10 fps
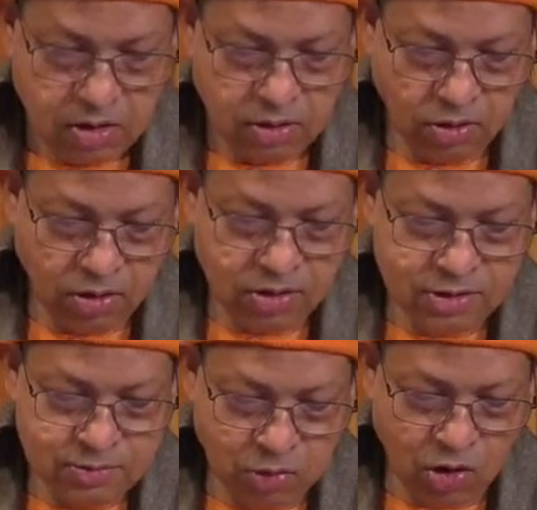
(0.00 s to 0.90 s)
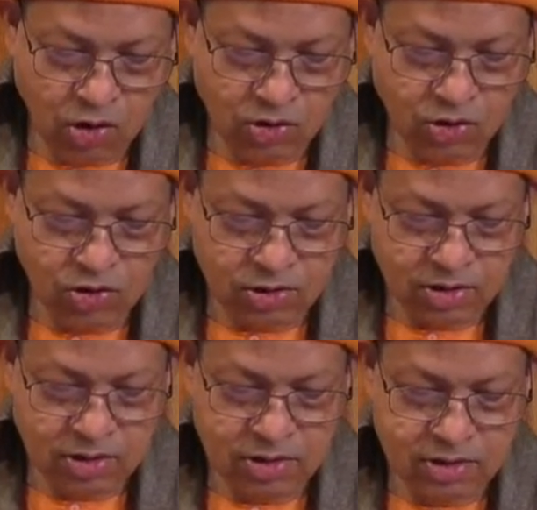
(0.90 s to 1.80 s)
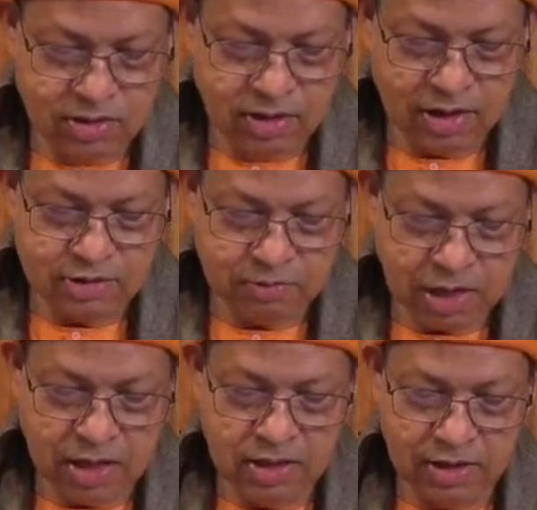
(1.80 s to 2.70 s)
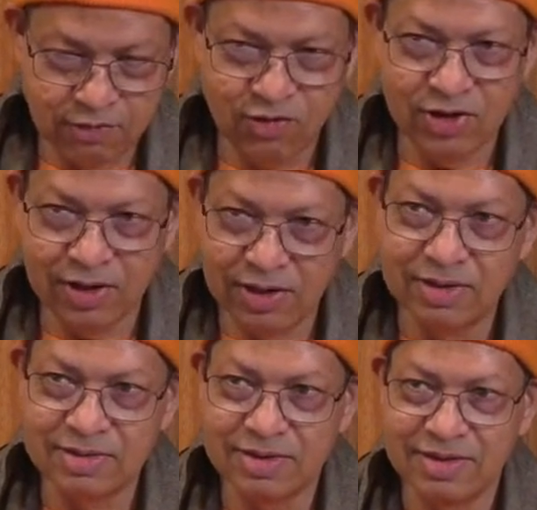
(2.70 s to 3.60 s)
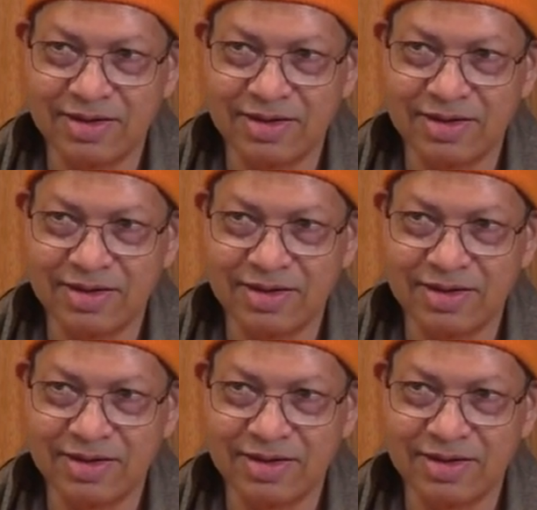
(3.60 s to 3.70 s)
God is born on earth as man in every age."